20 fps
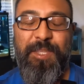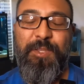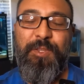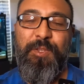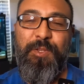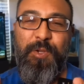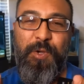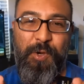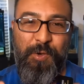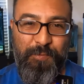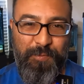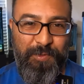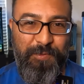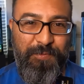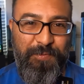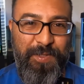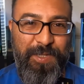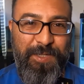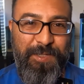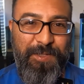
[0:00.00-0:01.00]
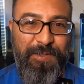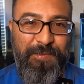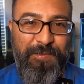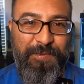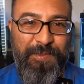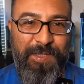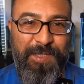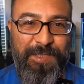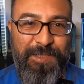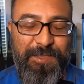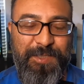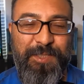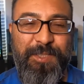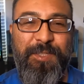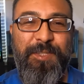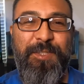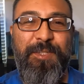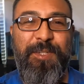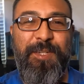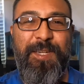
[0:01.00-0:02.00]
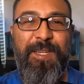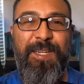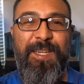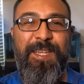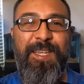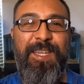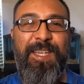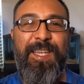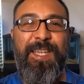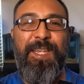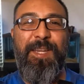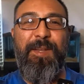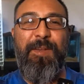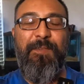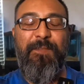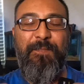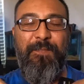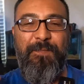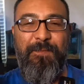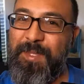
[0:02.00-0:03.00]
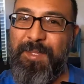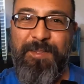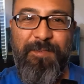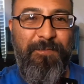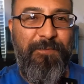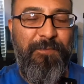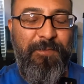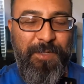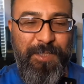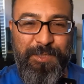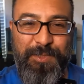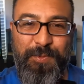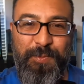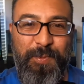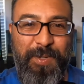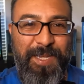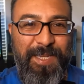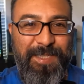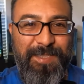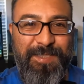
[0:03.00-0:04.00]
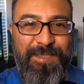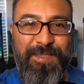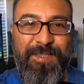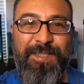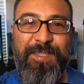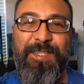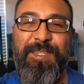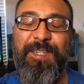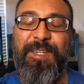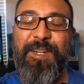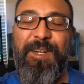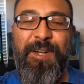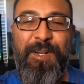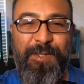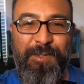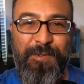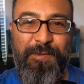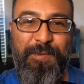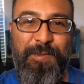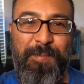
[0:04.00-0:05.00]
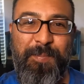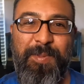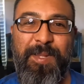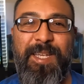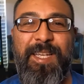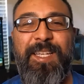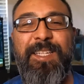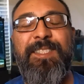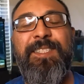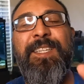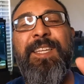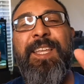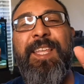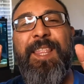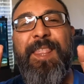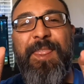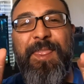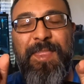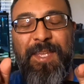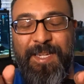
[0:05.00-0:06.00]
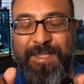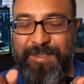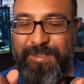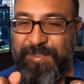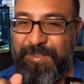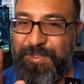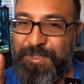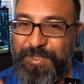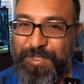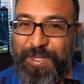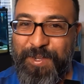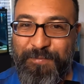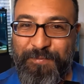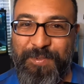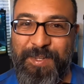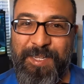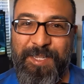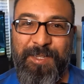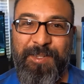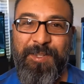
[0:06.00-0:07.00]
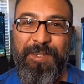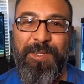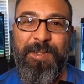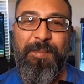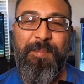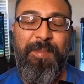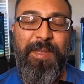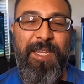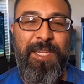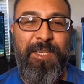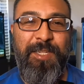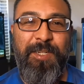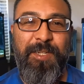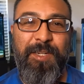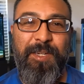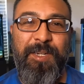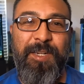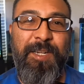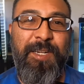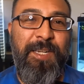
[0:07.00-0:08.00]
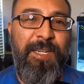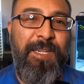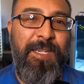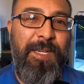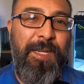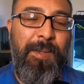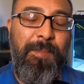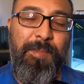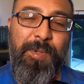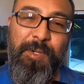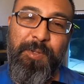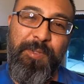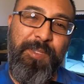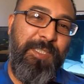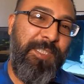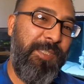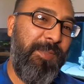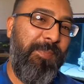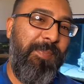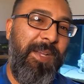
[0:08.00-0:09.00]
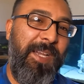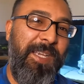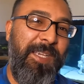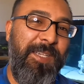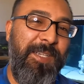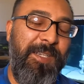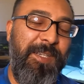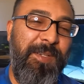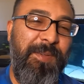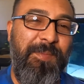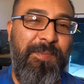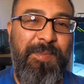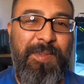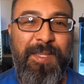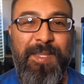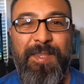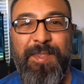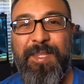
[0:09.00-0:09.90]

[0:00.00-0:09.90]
You overfeed your fish, you're gonna get fish waste all over the place. That's definitely gonna make your ammonia spike up.